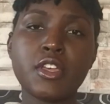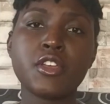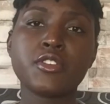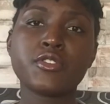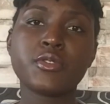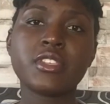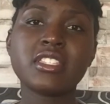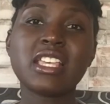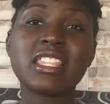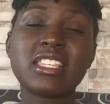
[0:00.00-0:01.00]
So these are
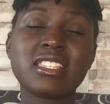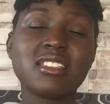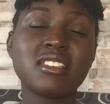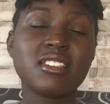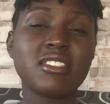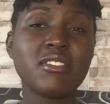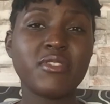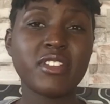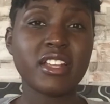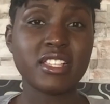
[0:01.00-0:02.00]
the
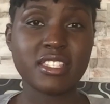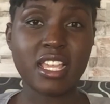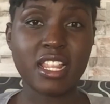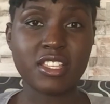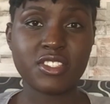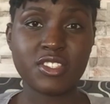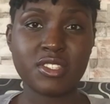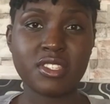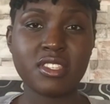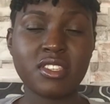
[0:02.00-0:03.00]
various
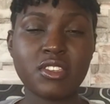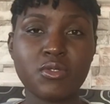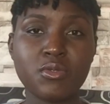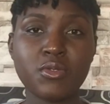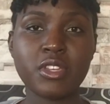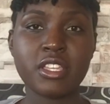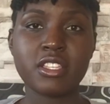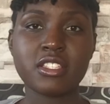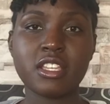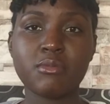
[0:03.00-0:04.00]
challenges, in
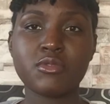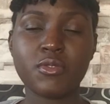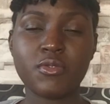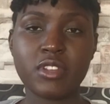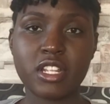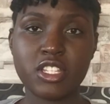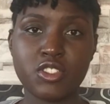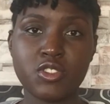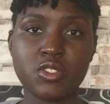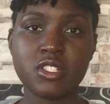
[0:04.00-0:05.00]
terms of
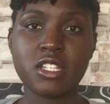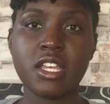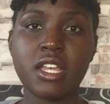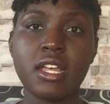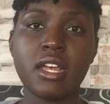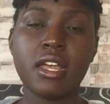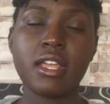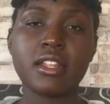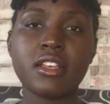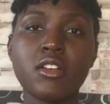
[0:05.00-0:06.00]
religion.
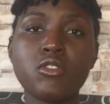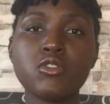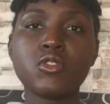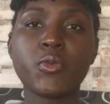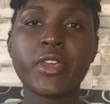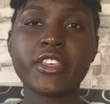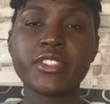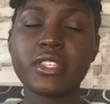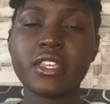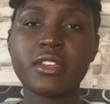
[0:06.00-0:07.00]
And also we are
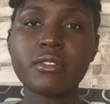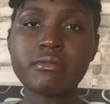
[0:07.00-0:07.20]
seeing